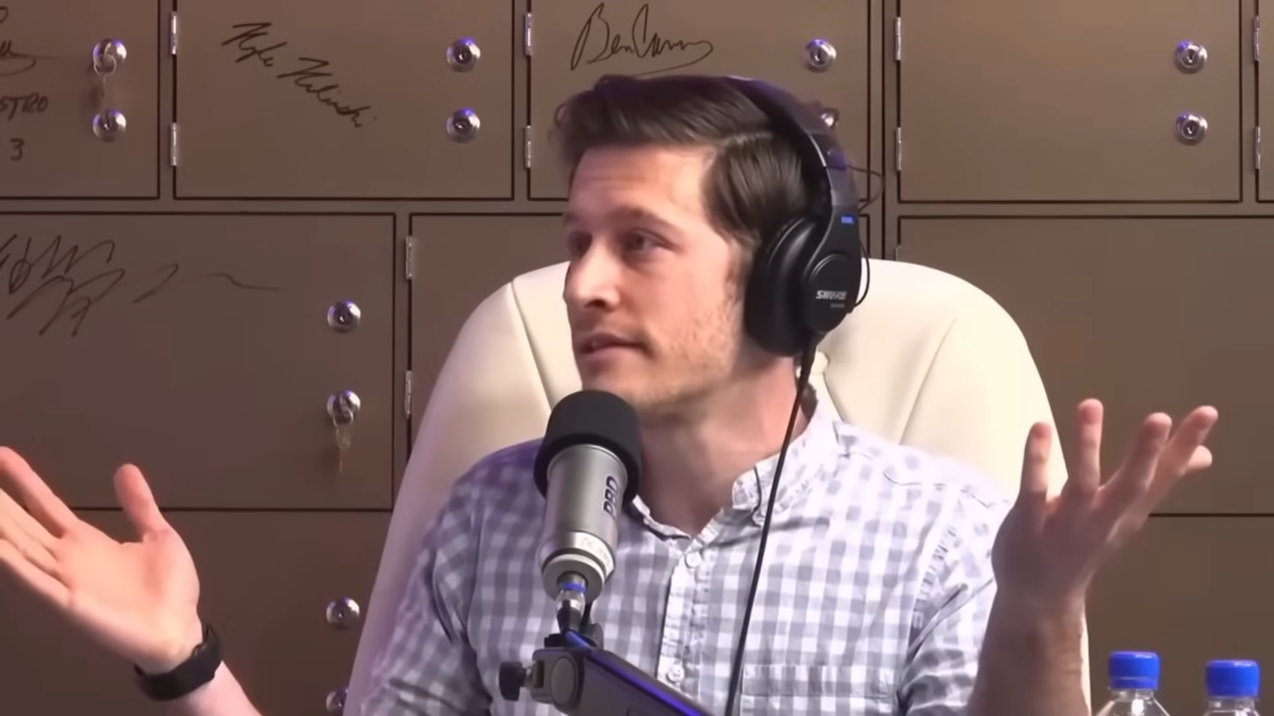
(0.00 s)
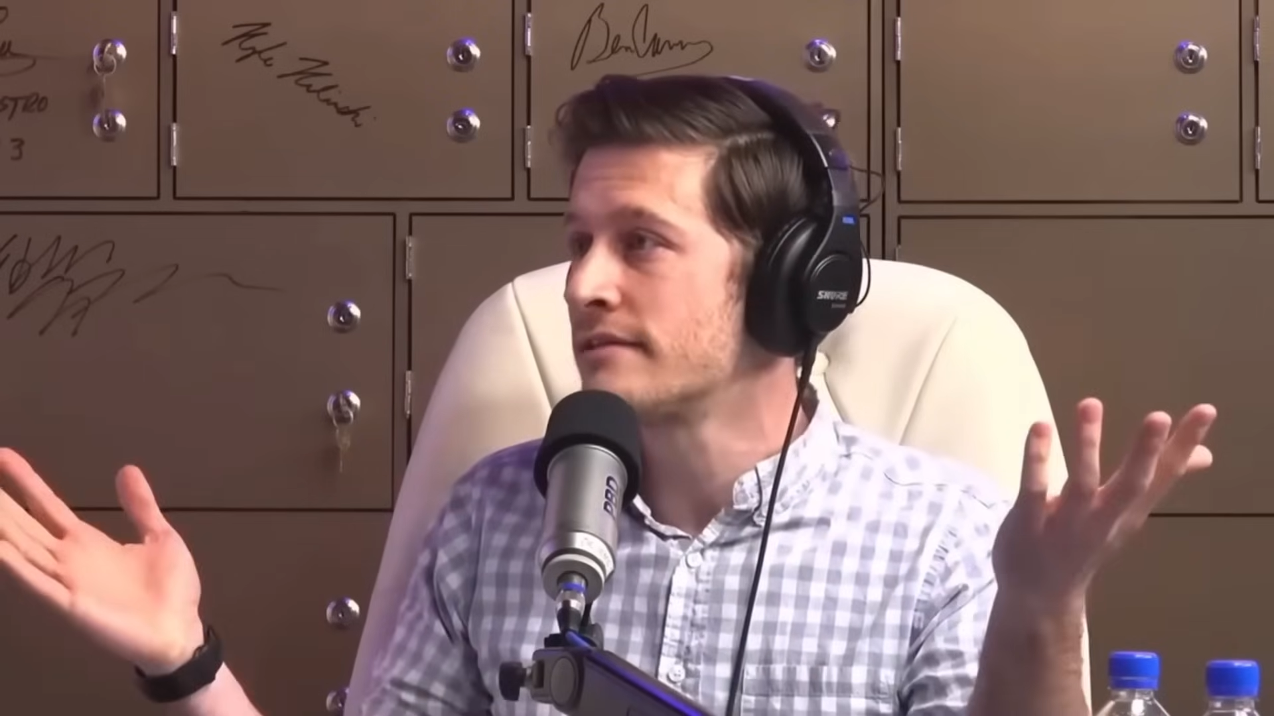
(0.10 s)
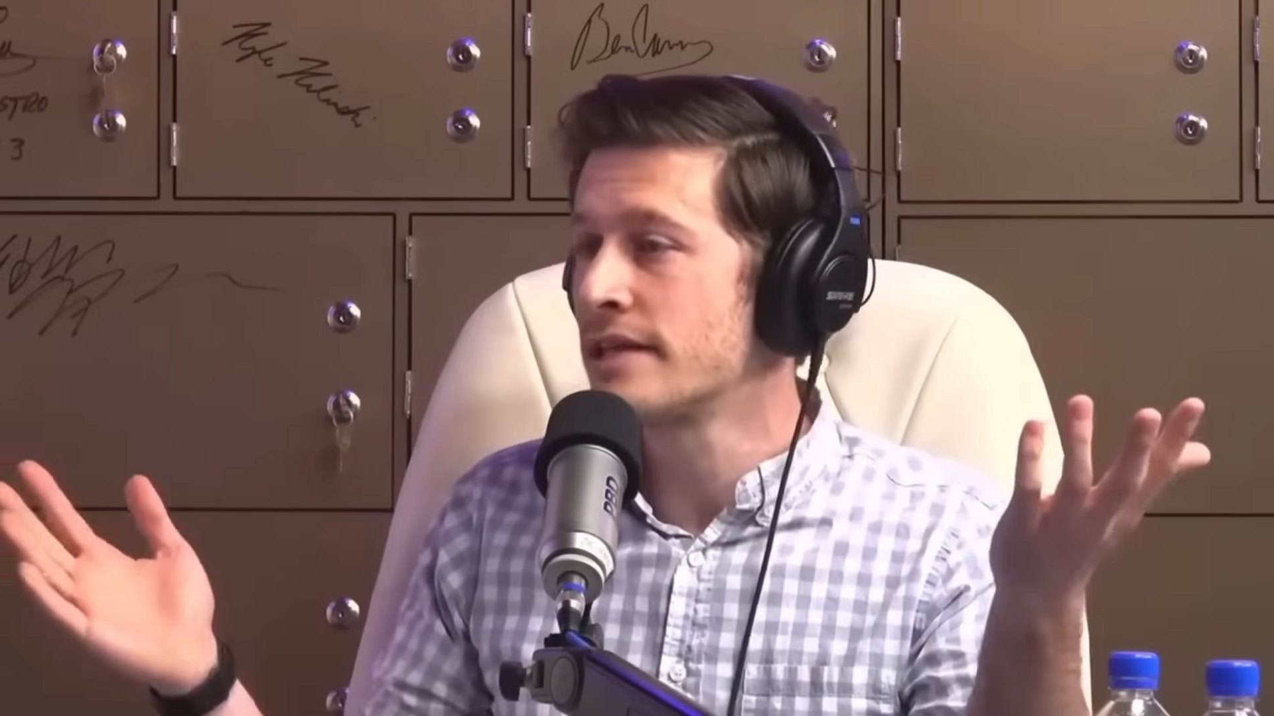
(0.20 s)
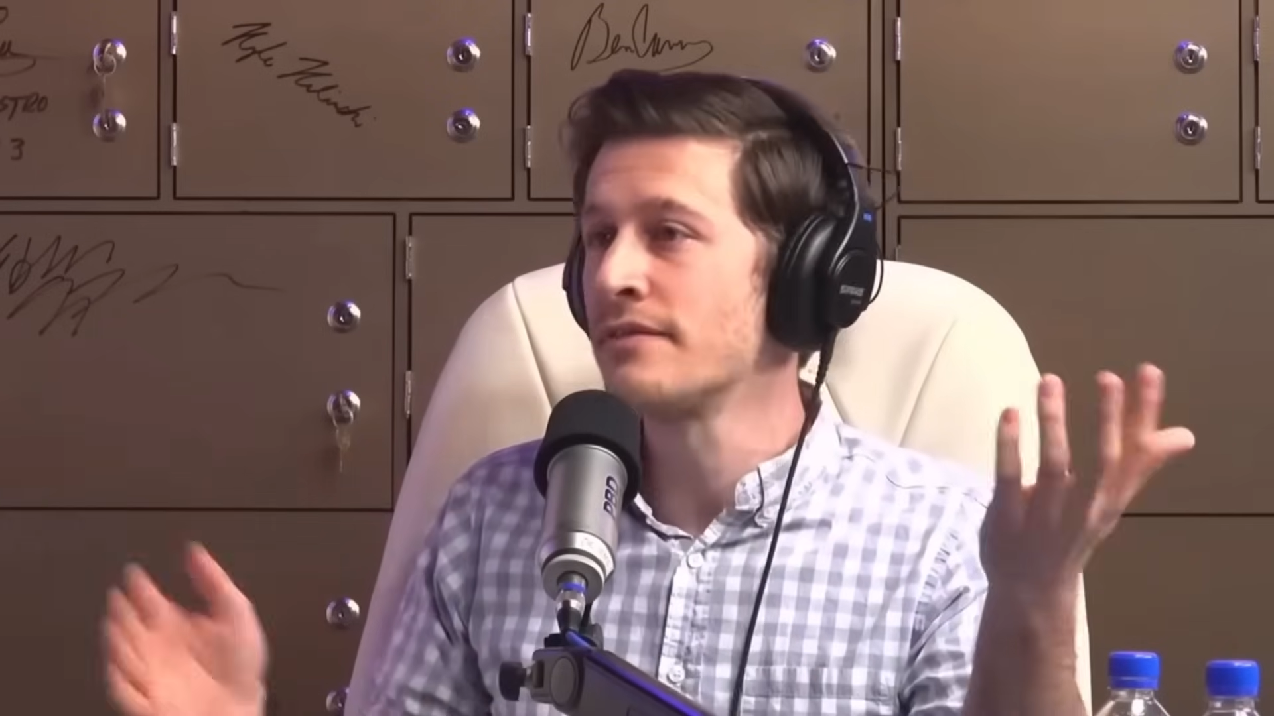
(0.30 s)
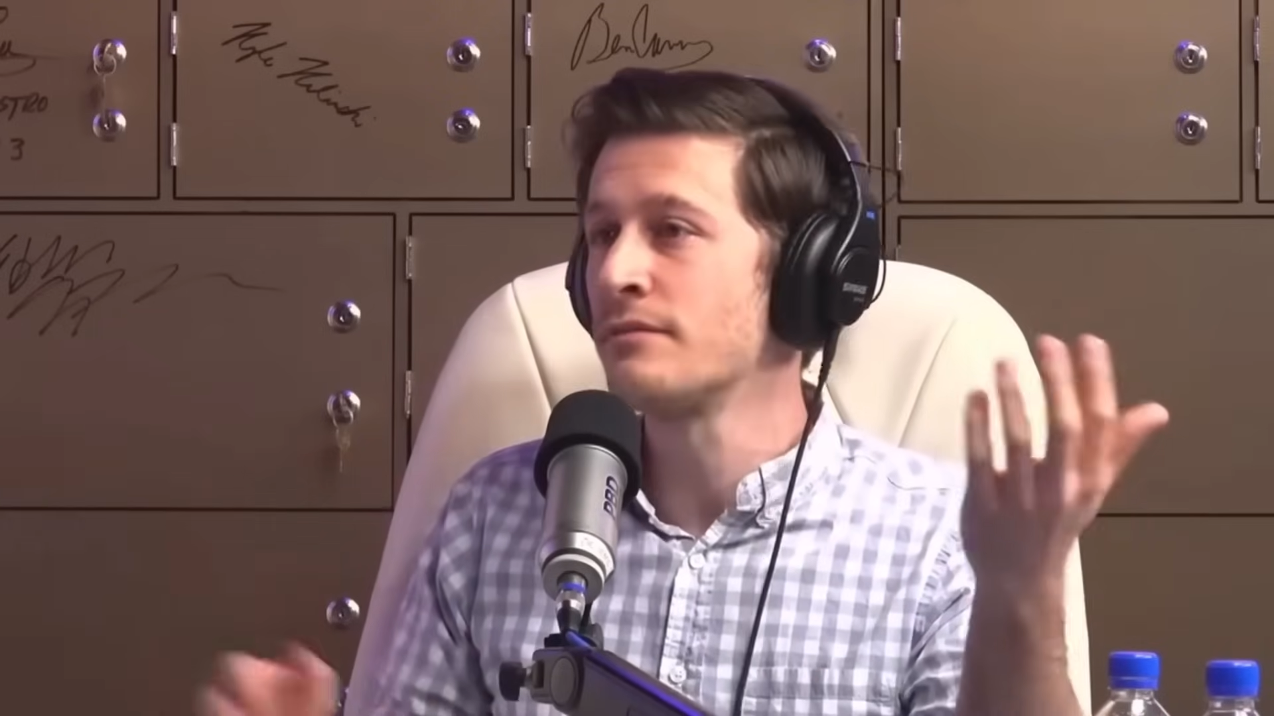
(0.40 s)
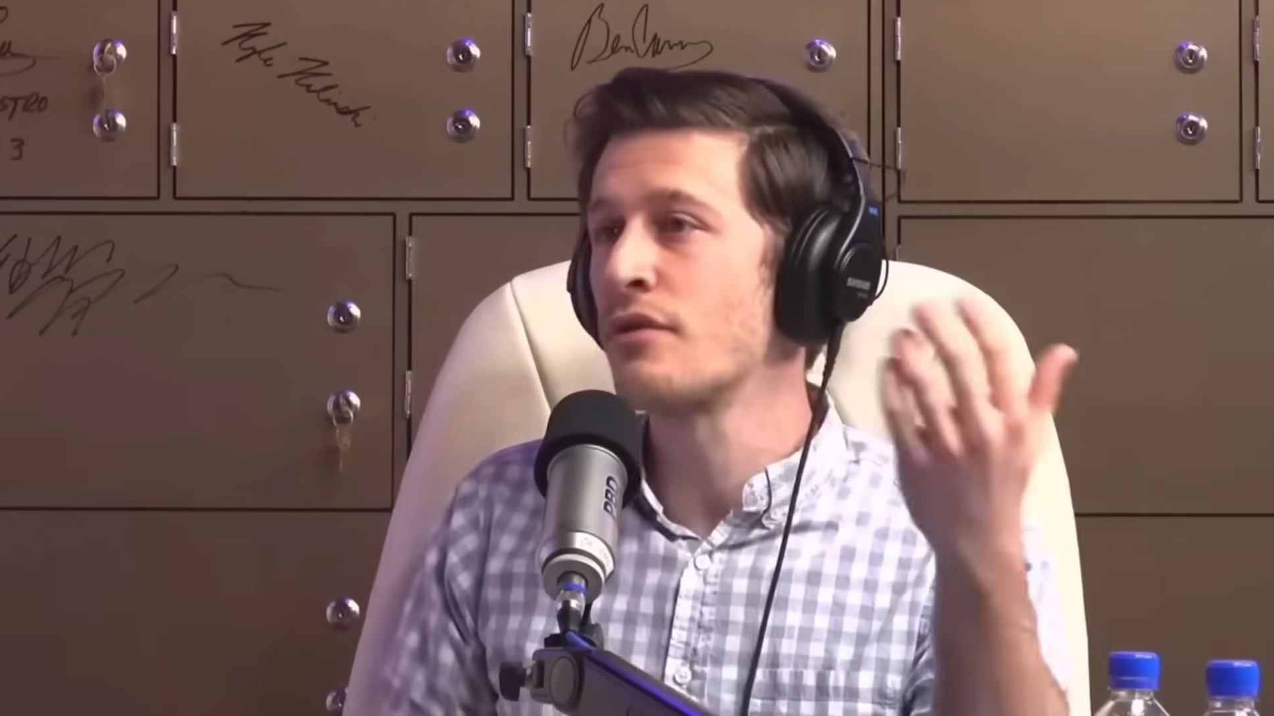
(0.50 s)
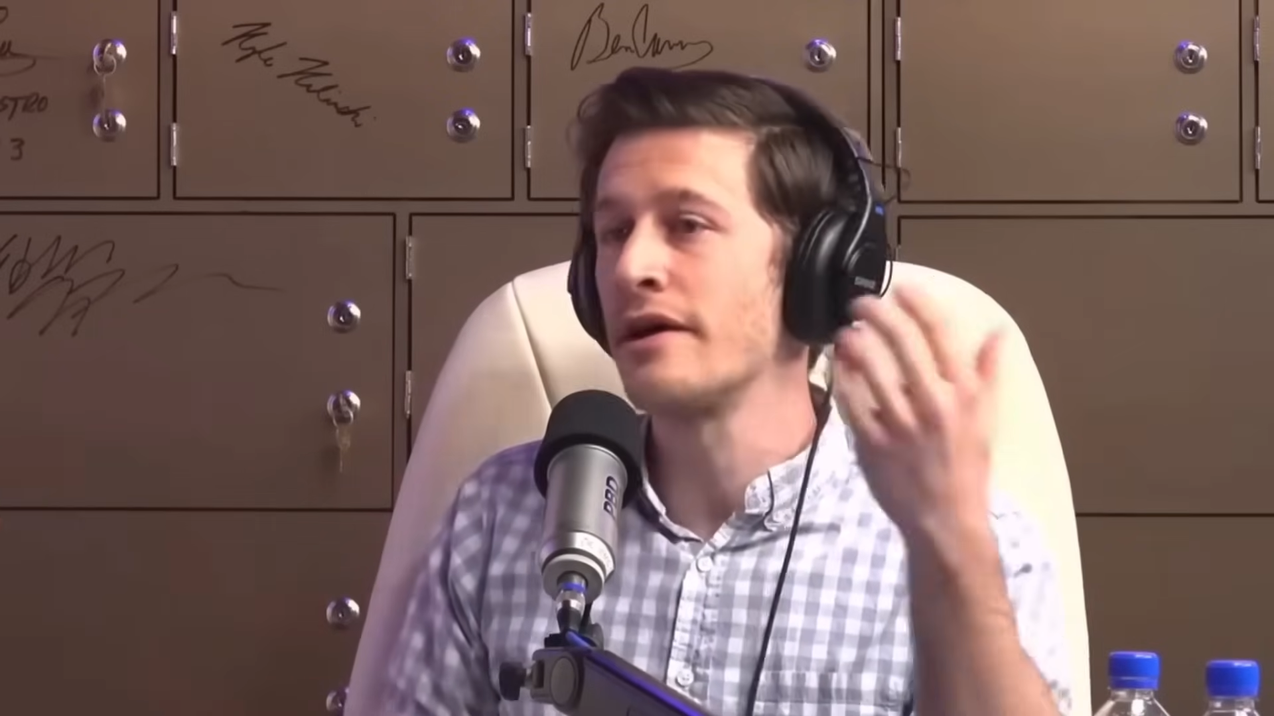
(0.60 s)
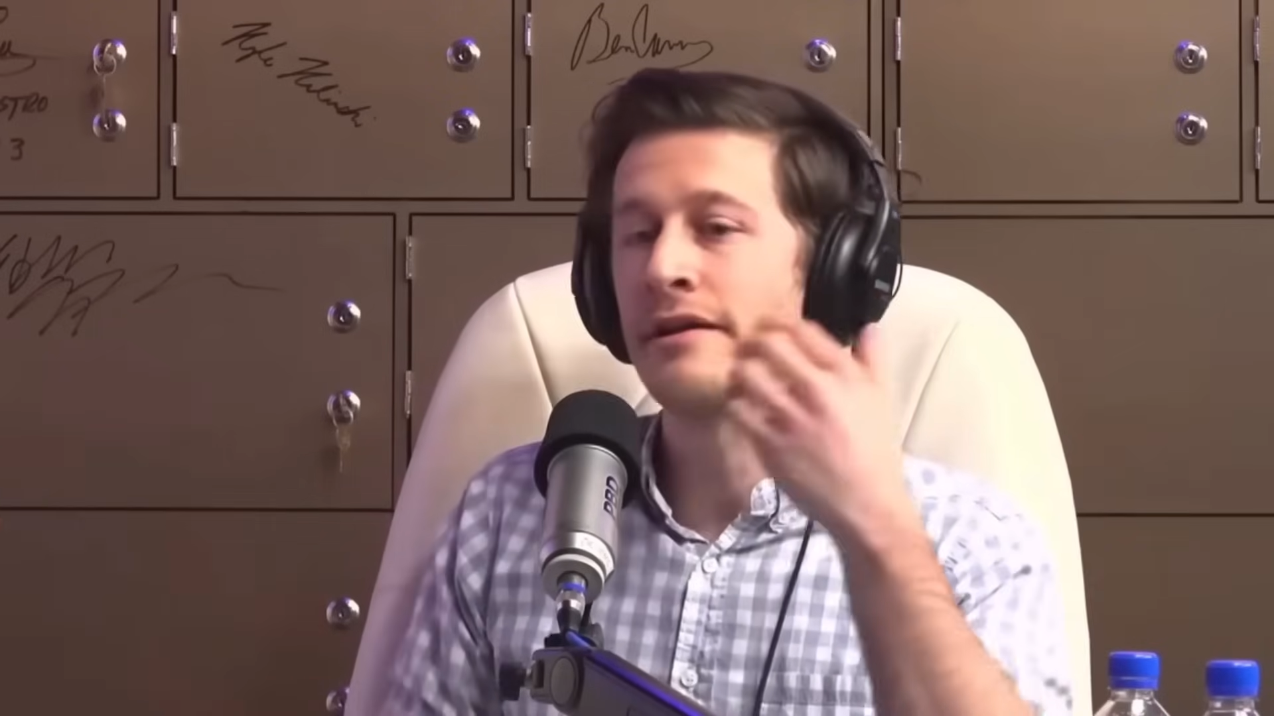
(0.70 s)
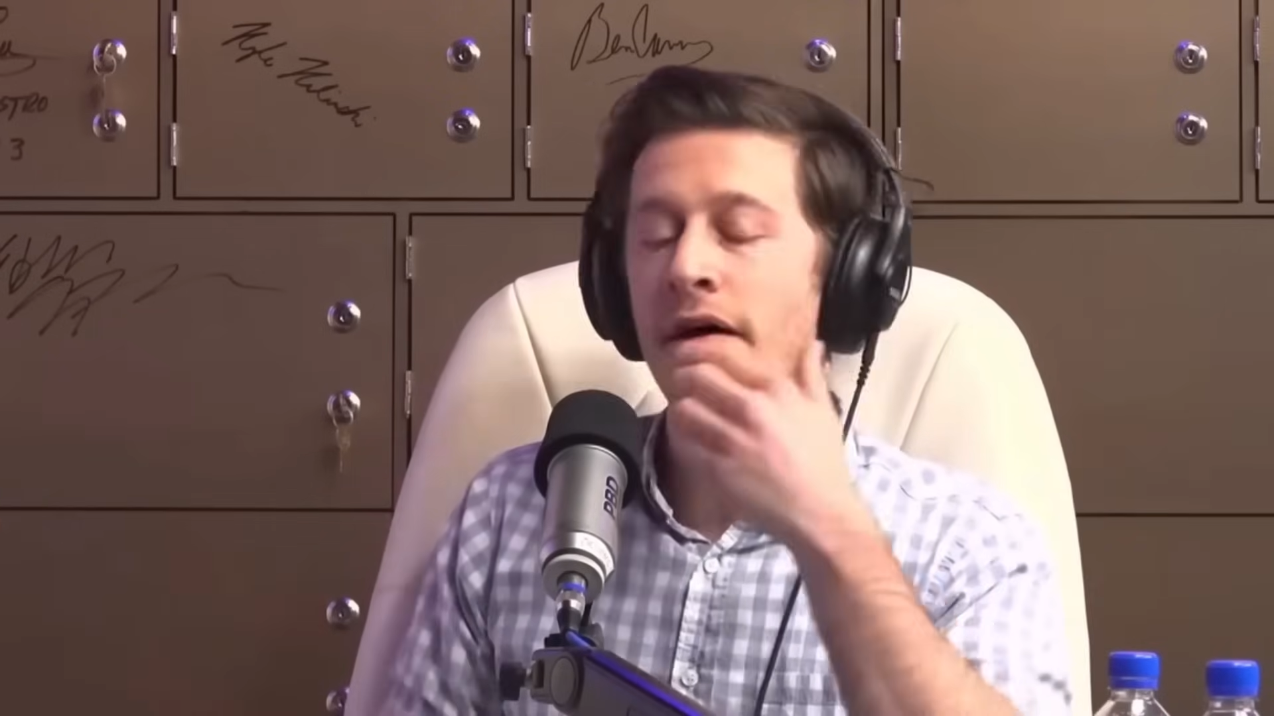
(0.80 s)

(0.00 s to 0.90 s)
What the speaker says: give him credit